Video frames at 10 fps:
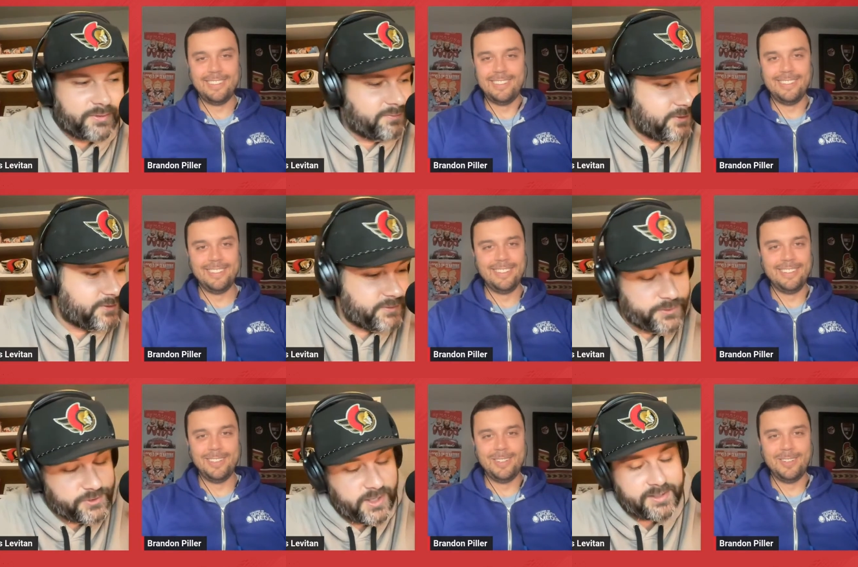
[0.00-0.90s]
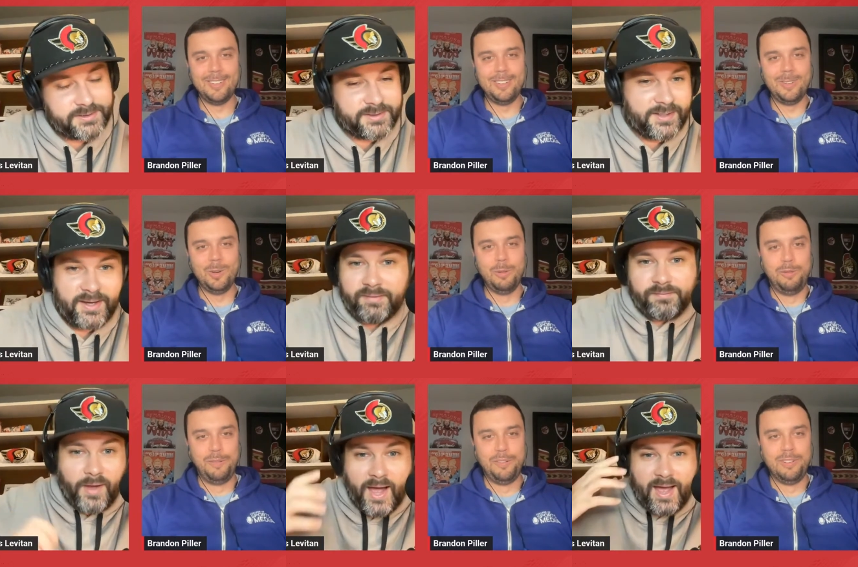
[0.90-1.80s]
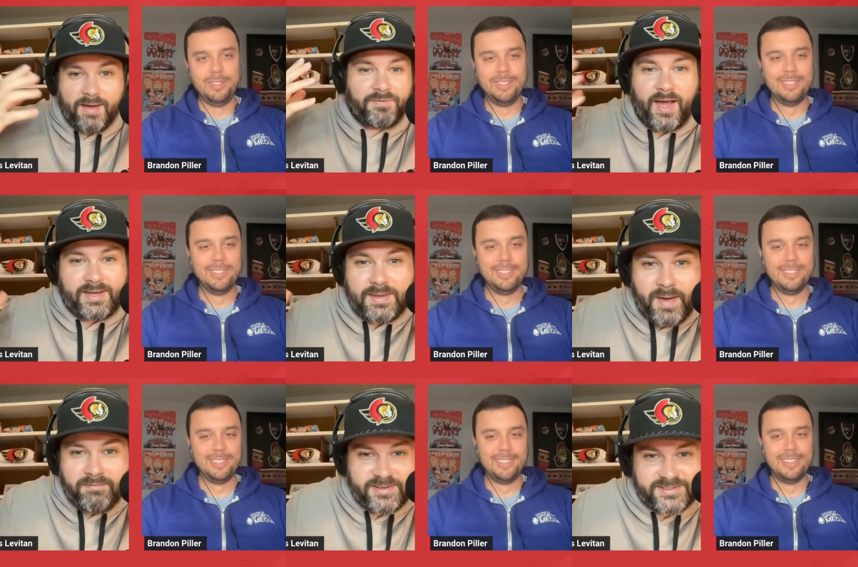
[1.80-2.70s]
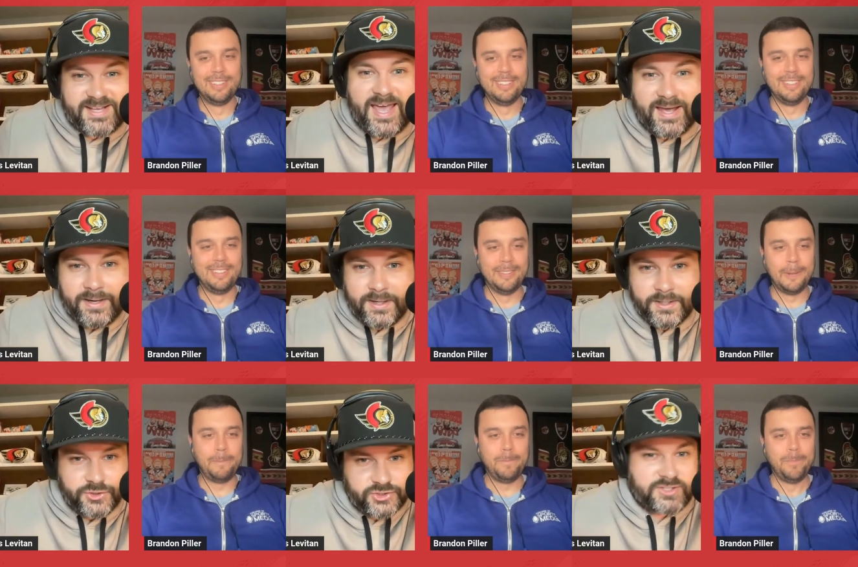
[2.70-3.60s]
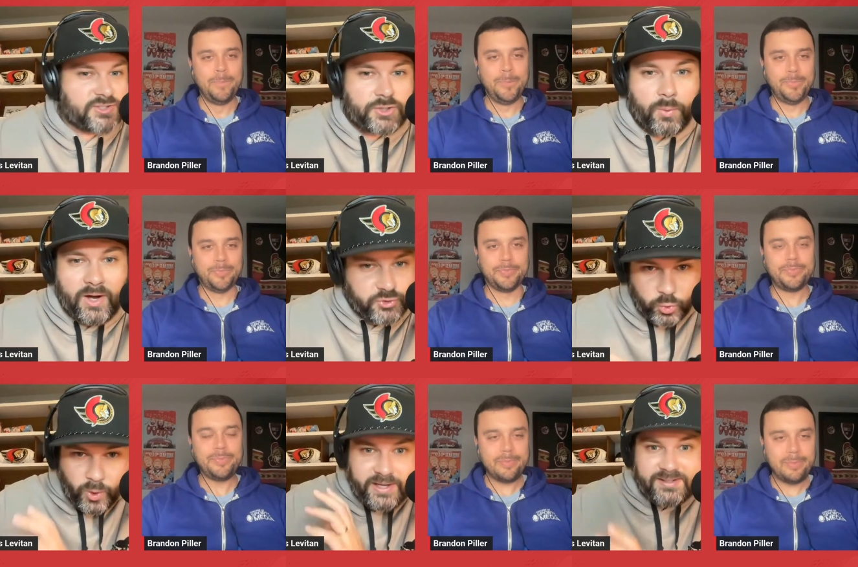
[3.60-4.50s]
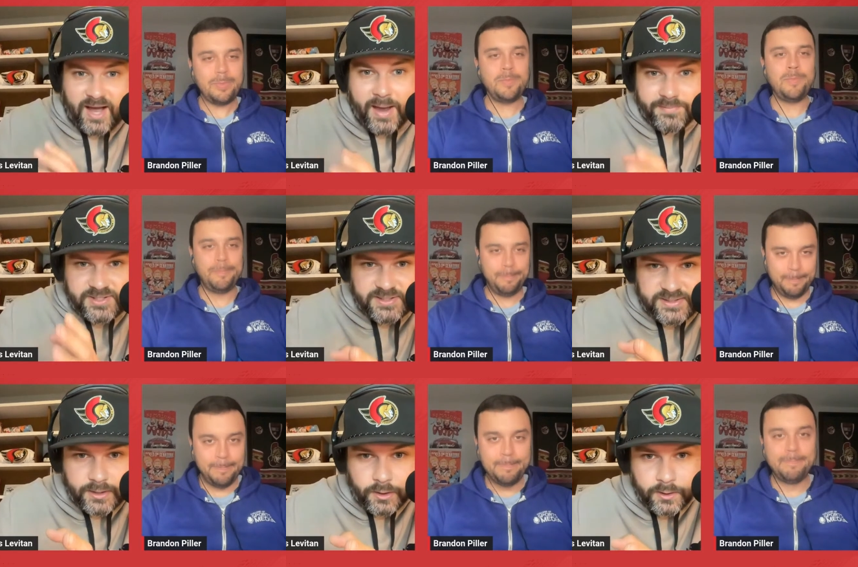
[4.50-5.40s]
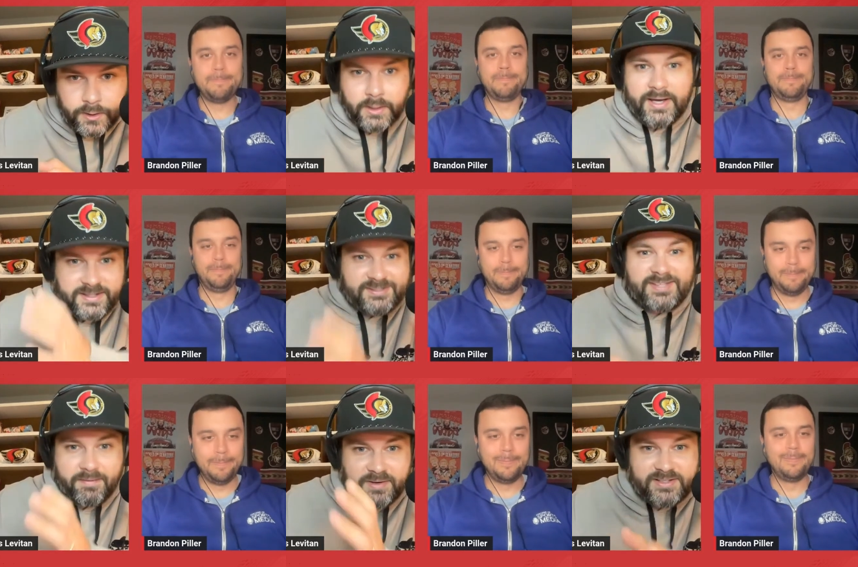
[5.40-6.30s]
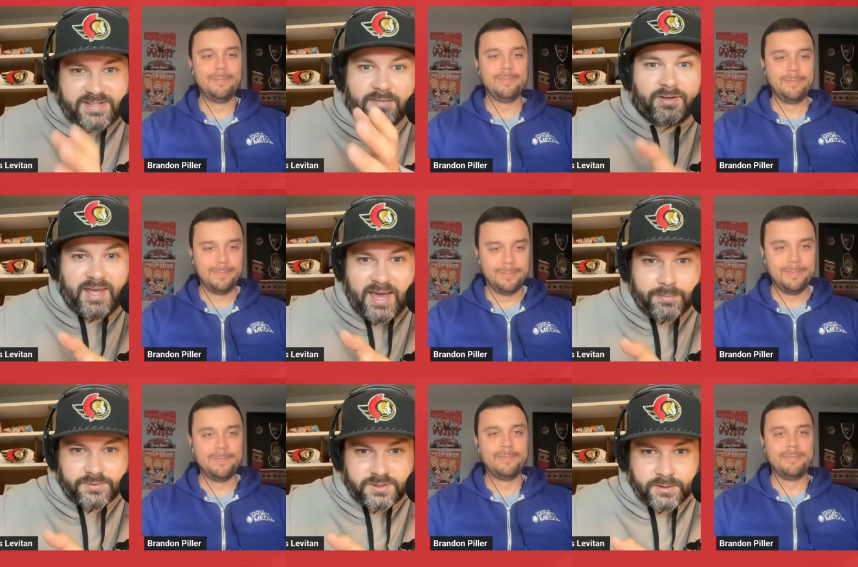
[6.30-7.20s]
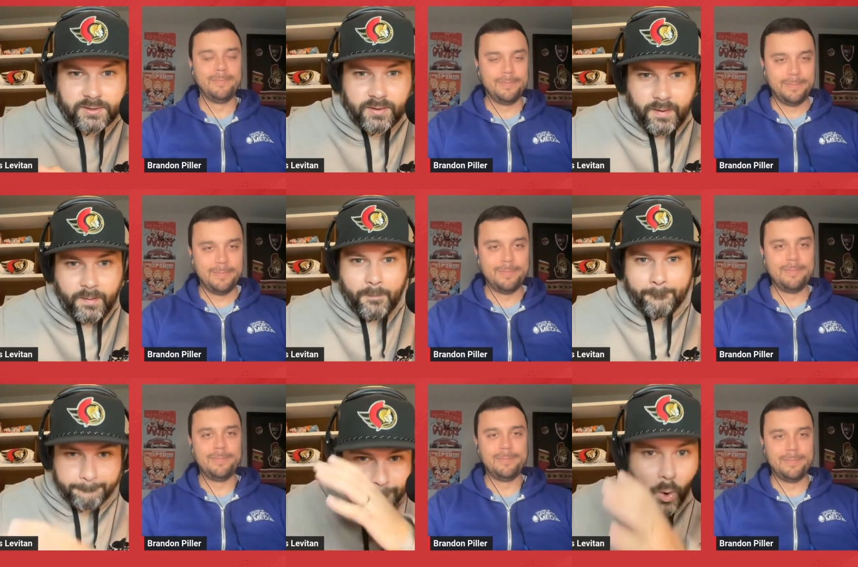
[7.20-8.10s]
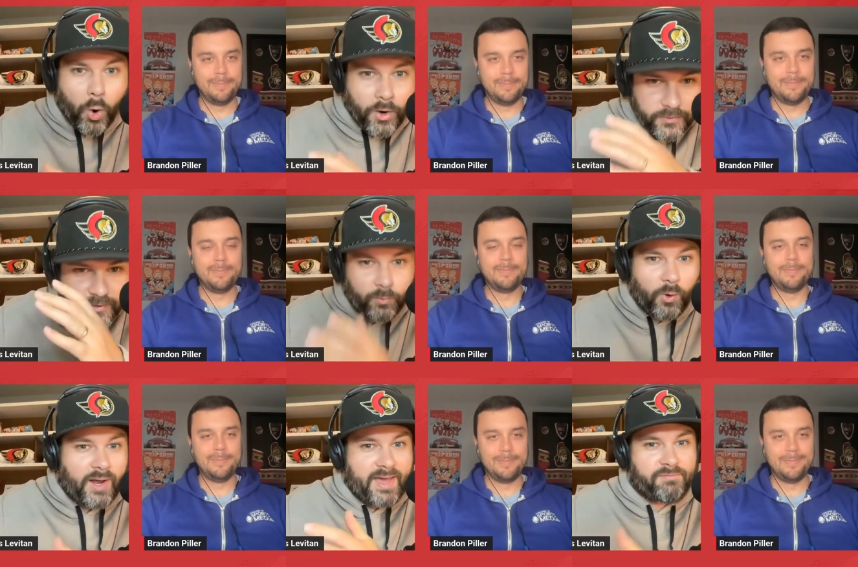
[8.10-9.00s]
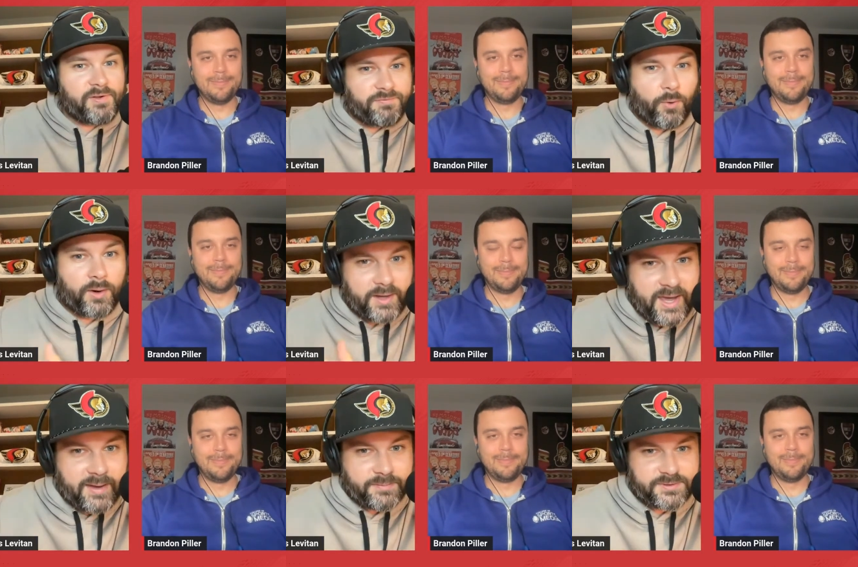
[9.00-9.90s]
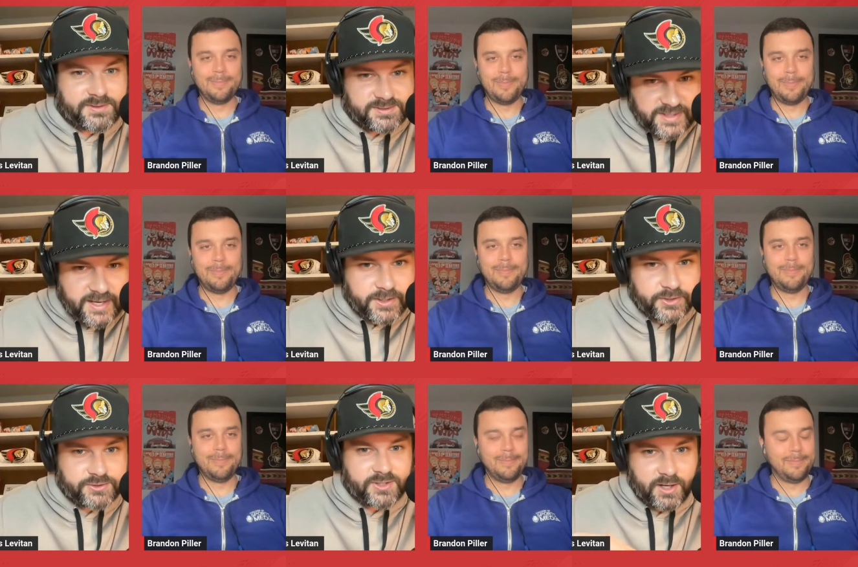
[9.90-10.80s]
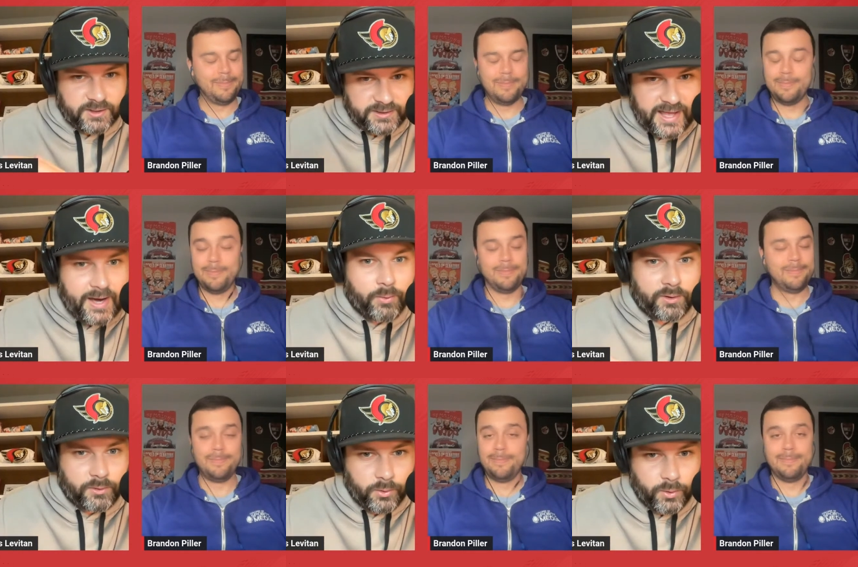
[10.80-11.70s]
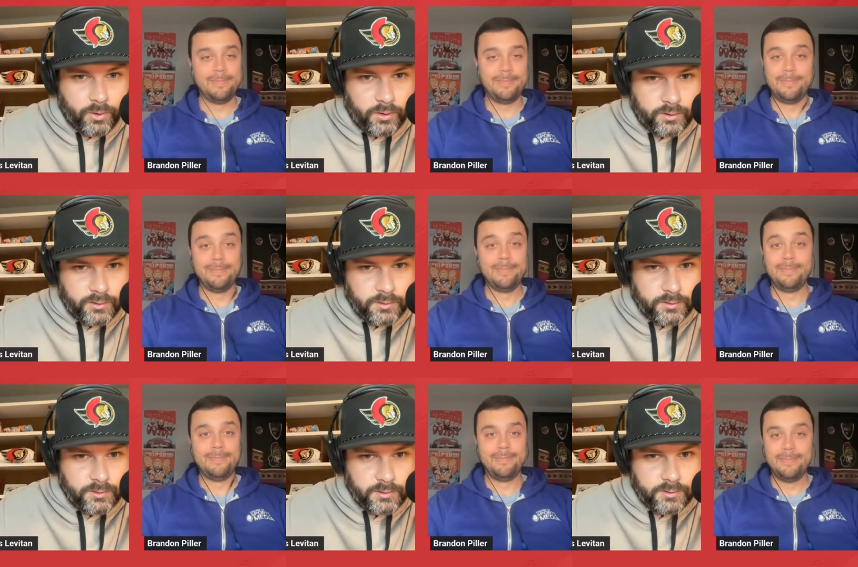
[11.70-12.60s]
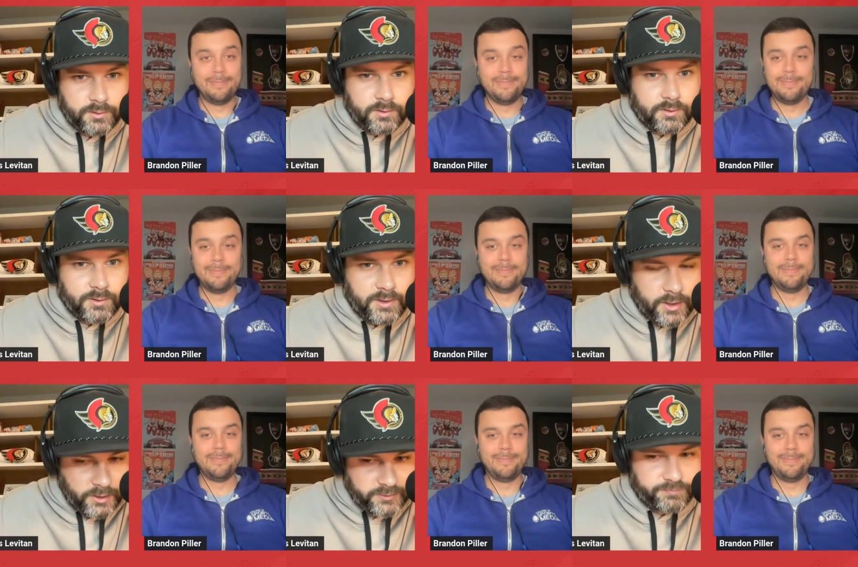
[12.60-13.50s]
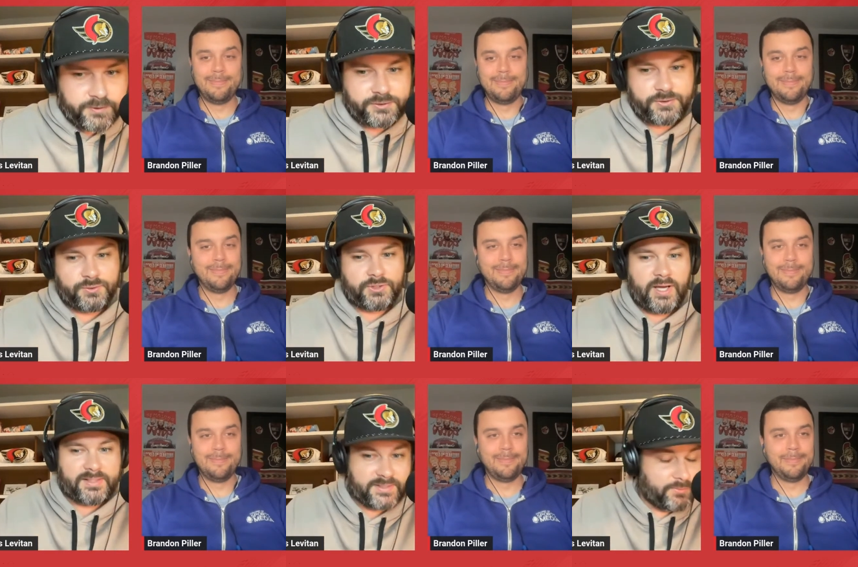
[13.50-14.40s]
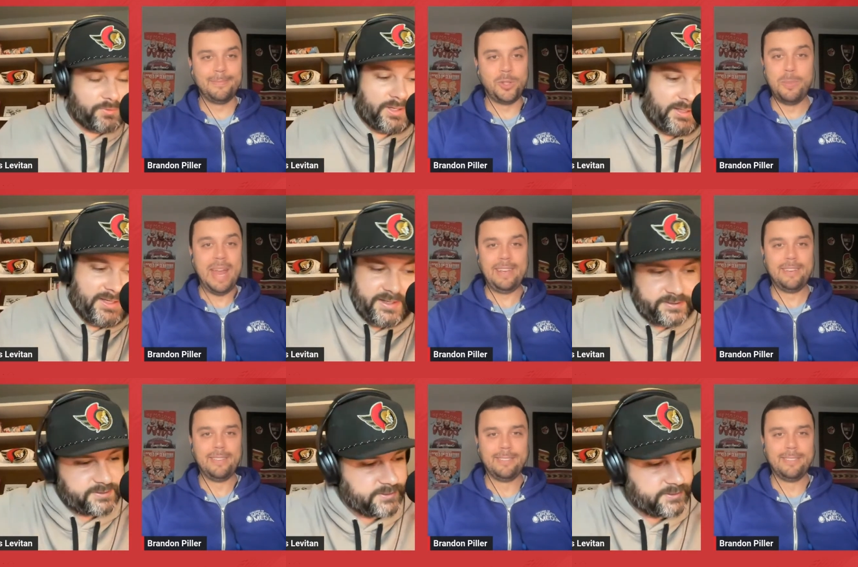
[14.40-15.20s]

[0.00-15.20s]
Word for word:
Speaker 1: in the first two shots. If I, I, I keep having to say it just because so while 20 times this year in 77 games, more than one every four games, the Senators allow a goal on the first two shots. It really Too many. is.